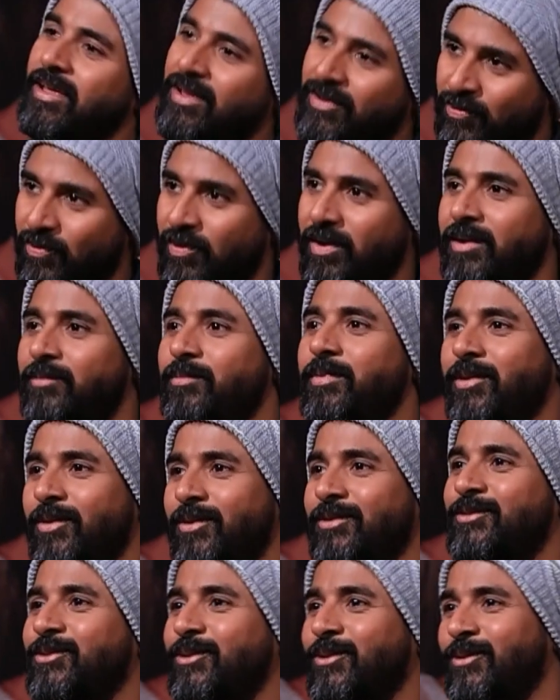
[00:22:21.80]
So let me
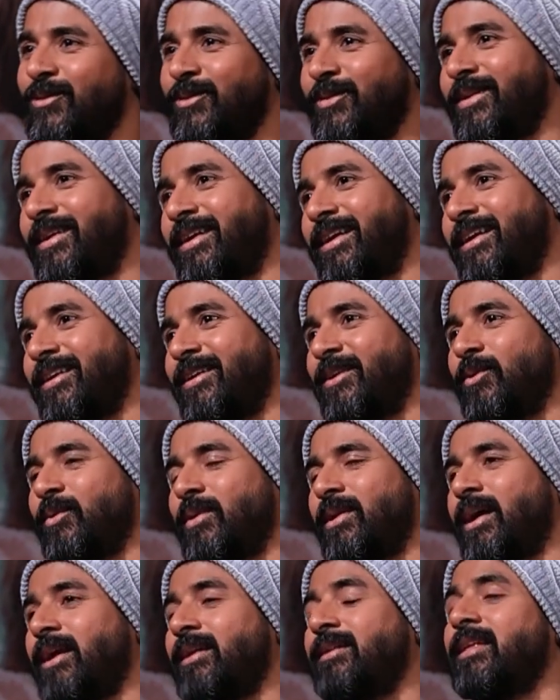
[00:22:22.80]
also get into
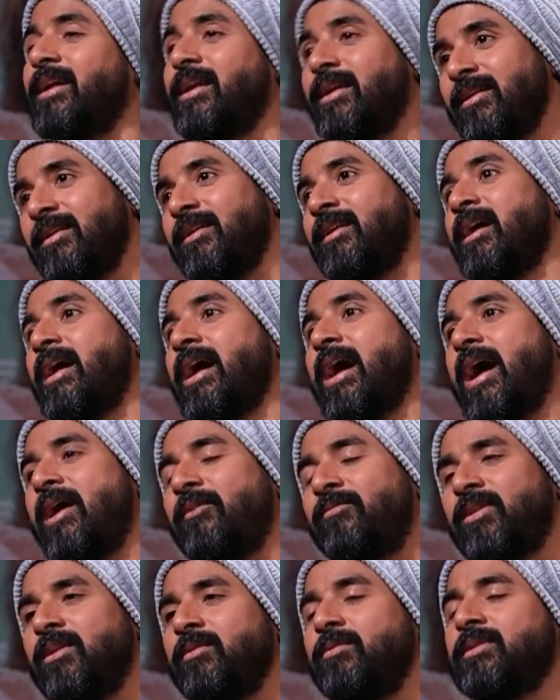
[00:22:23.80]
it. And then
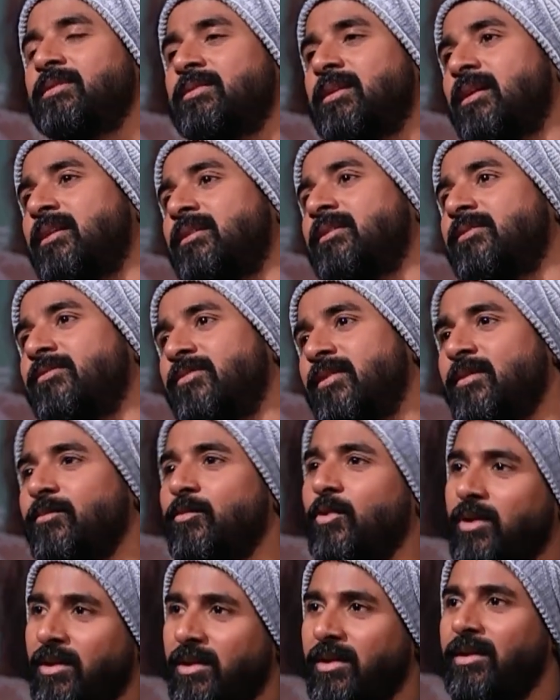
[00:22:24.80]
after we started the film
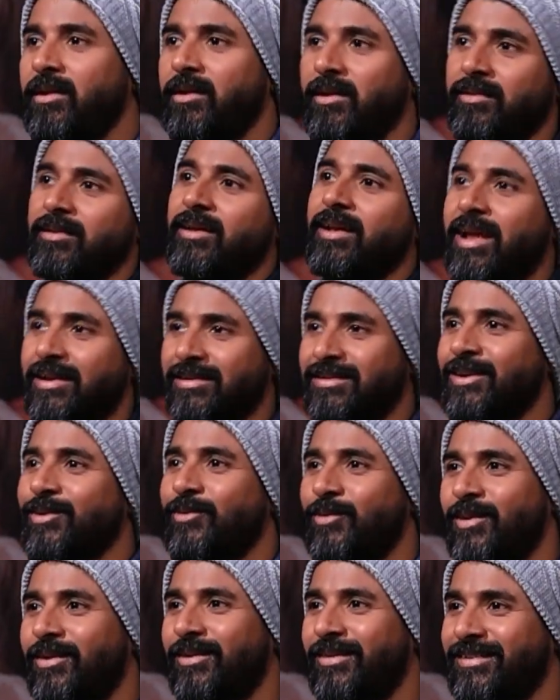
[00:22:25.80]
only, the national
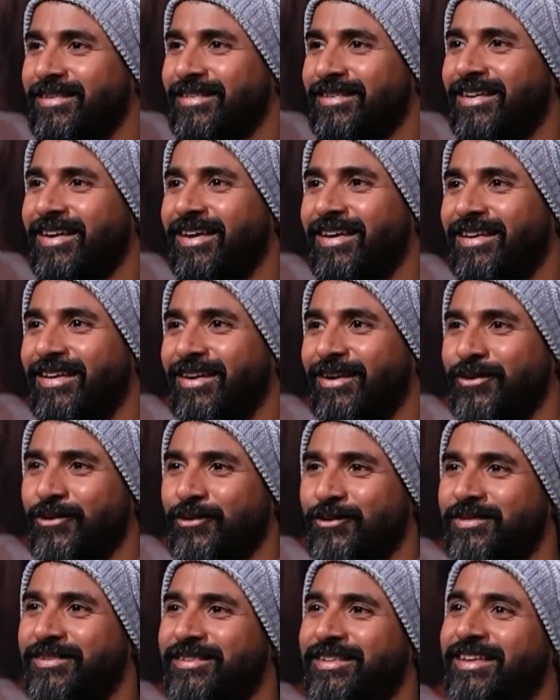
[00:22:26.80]
awards got
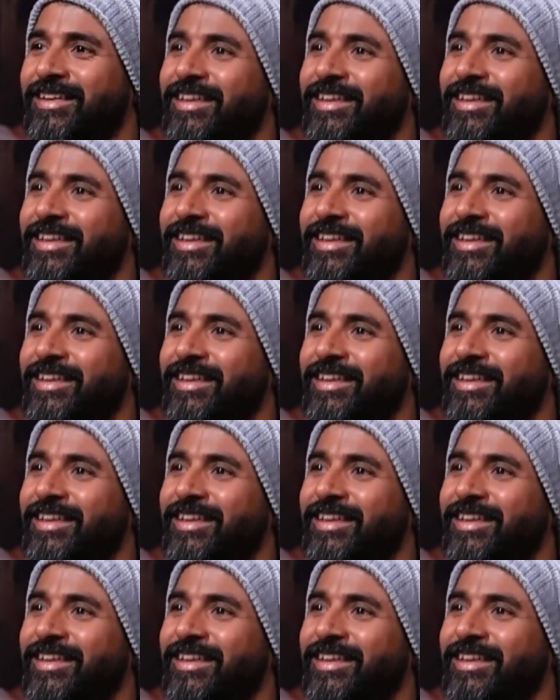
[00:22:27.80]
announced.